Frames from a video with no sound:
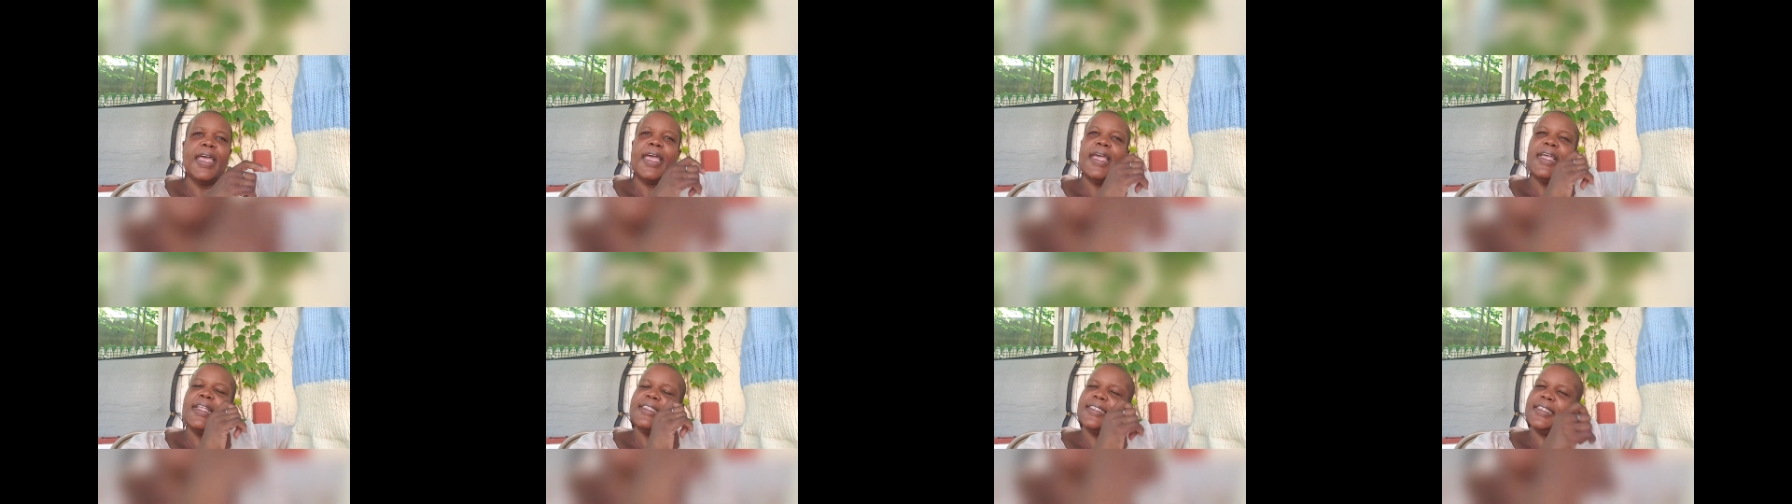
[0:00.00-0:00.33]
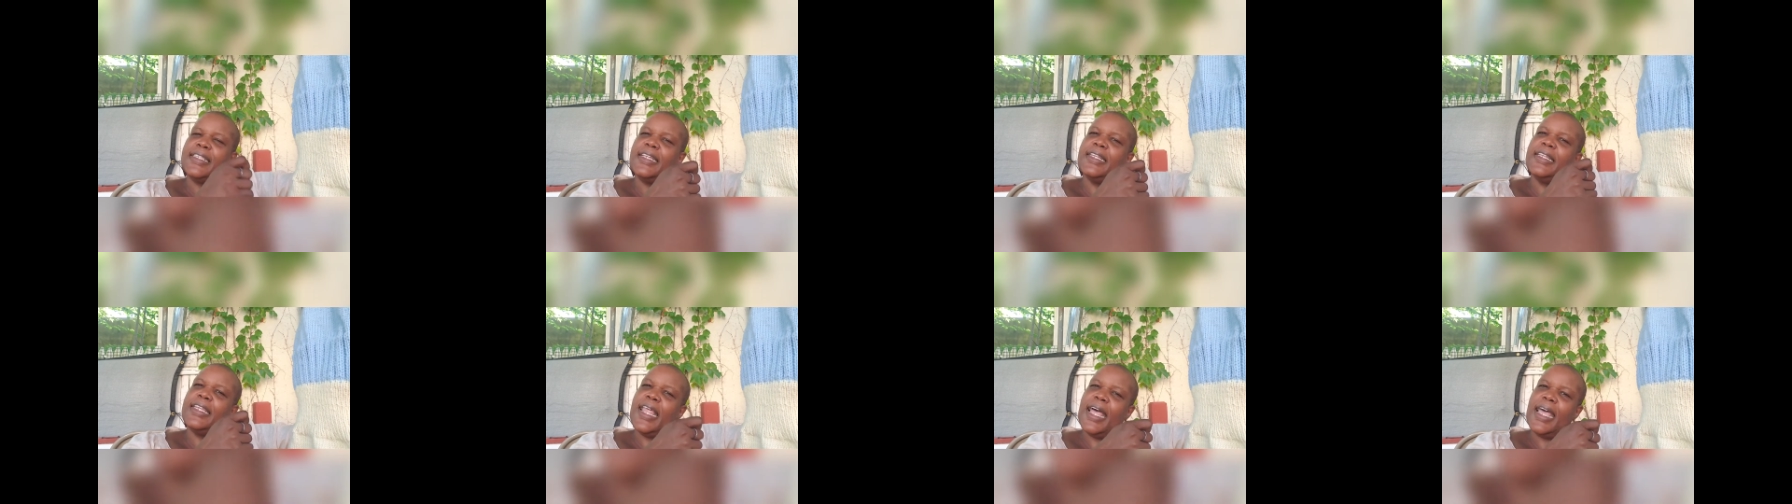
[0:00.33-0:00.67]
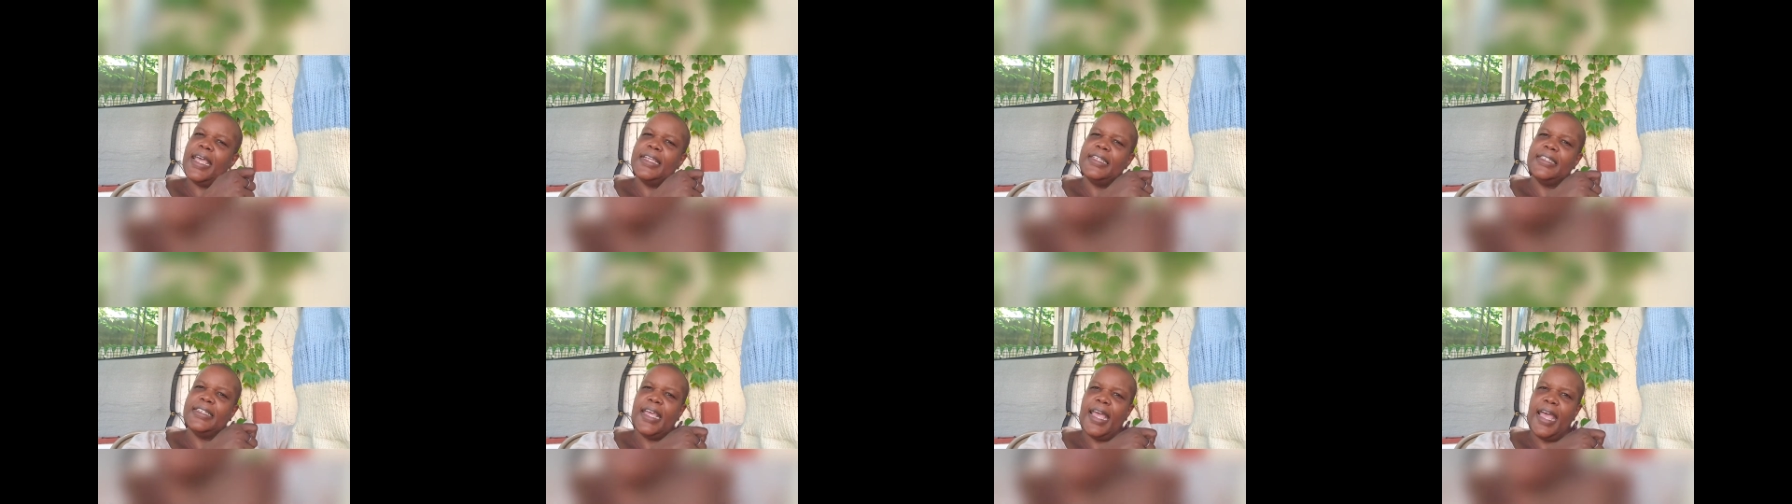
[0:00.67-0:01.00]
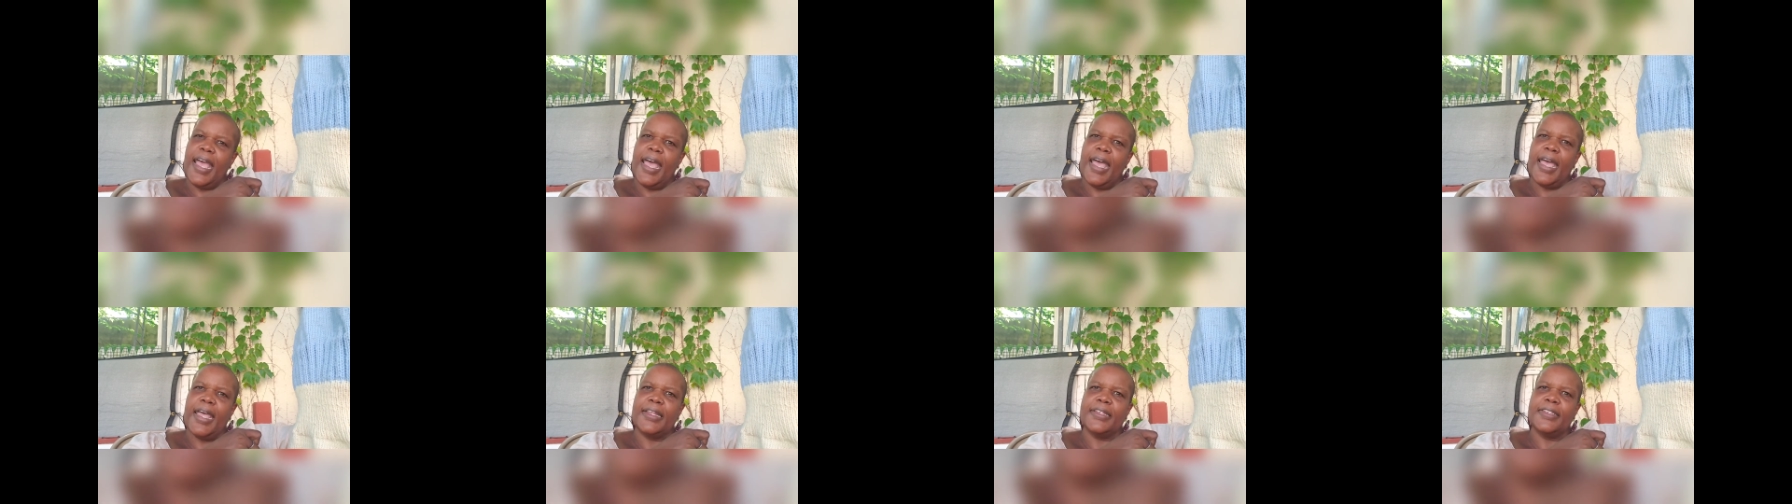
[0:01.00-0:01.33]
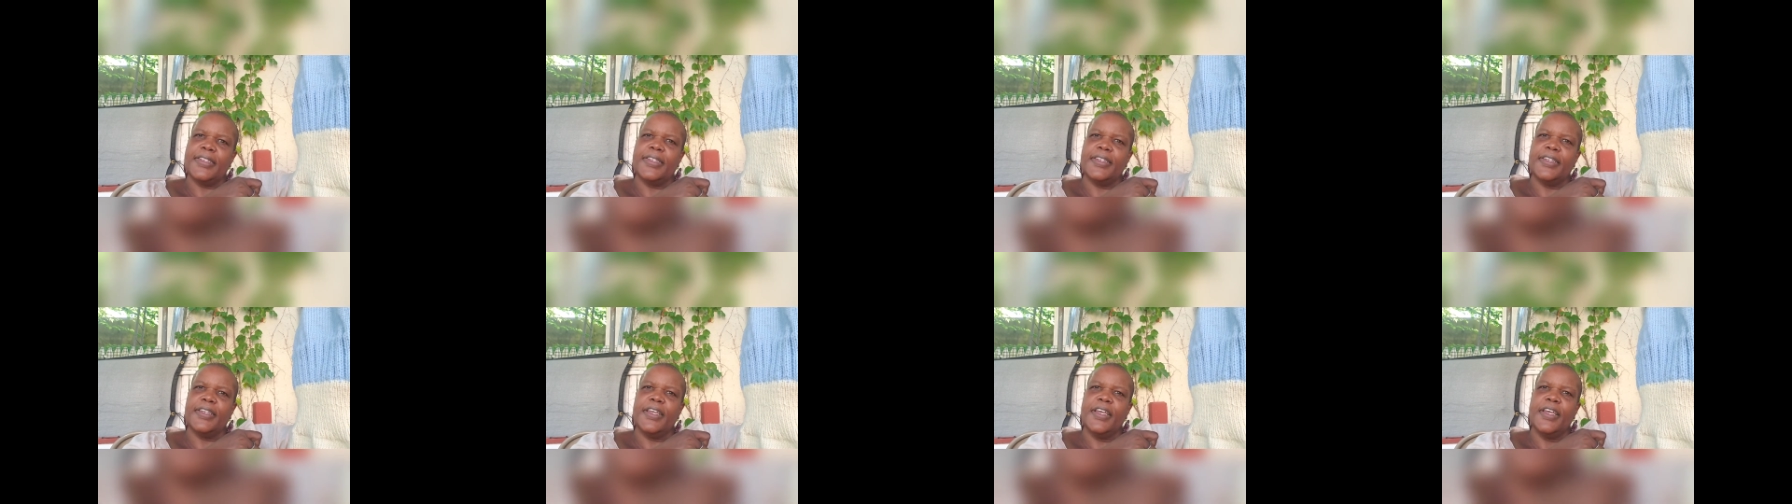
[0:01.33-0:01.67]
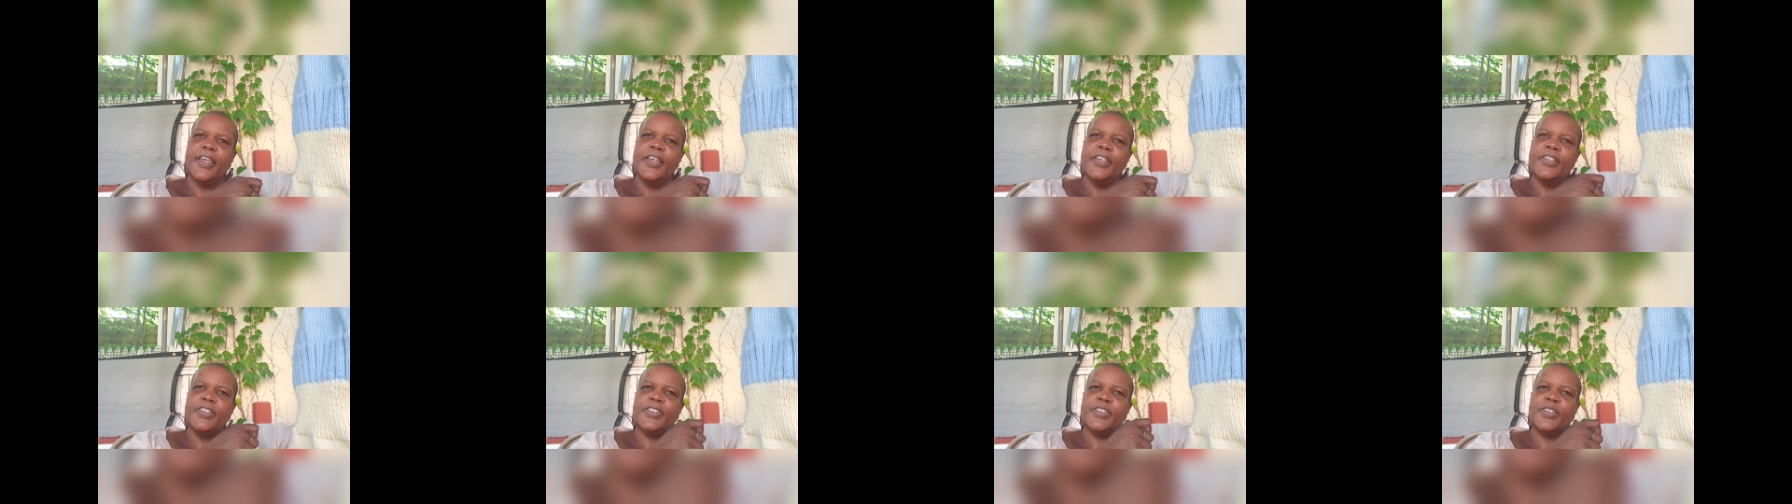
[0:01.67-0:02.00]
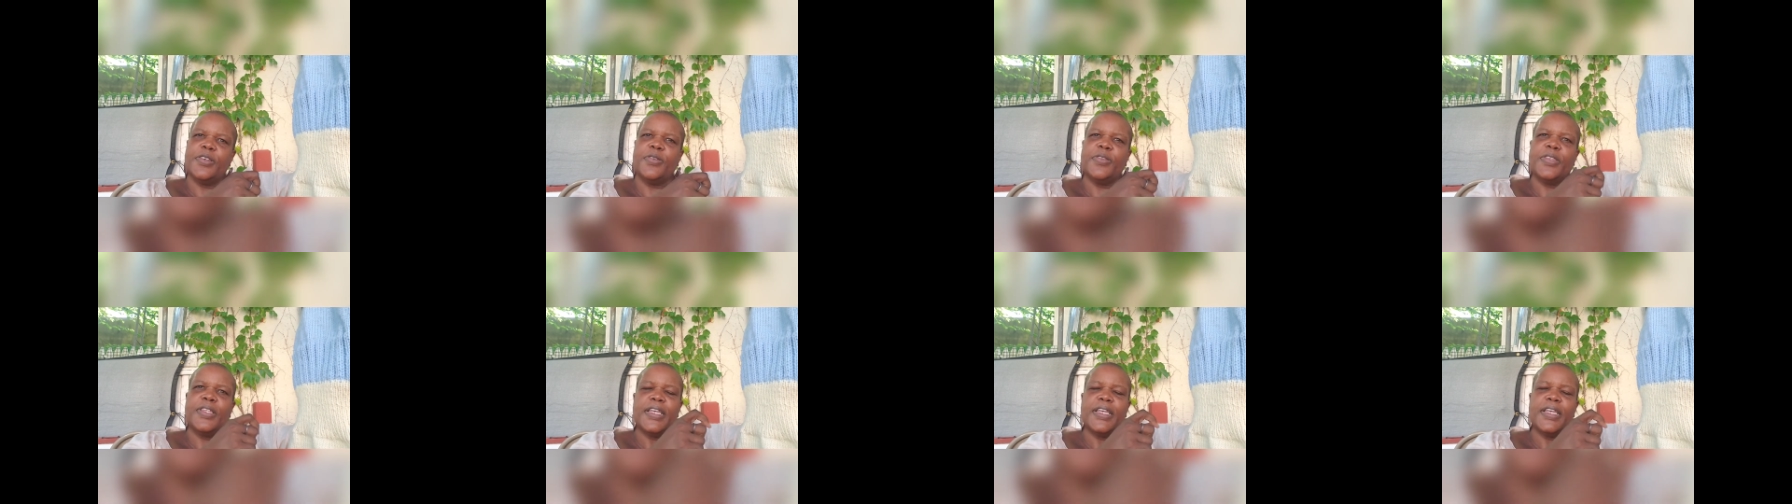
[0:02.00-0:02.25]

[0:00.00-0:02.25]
It's a lined hat. So